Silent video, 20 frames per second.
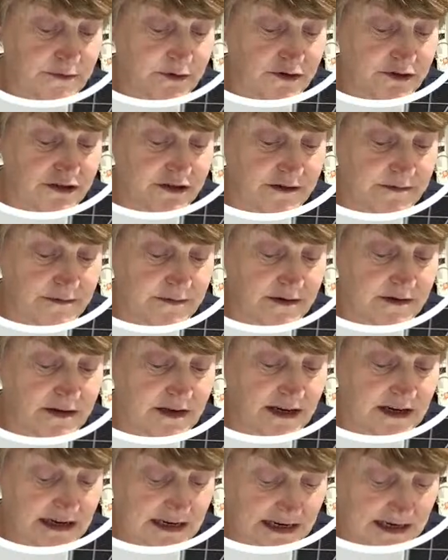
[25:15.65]
bottom
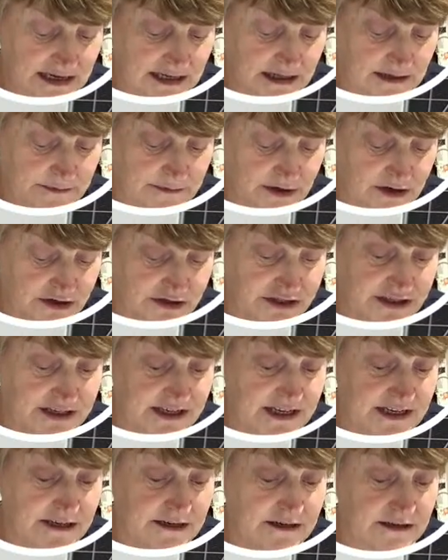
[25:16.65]
and a little margin
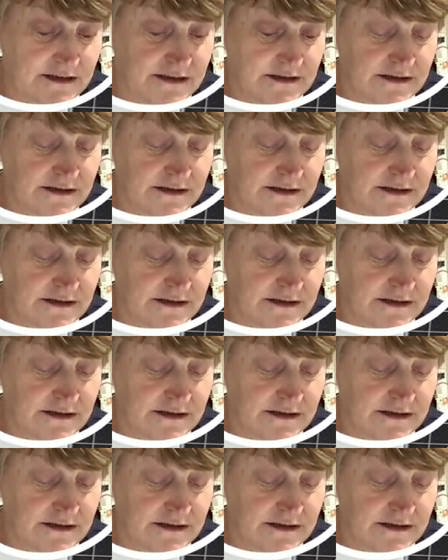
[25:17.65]
in.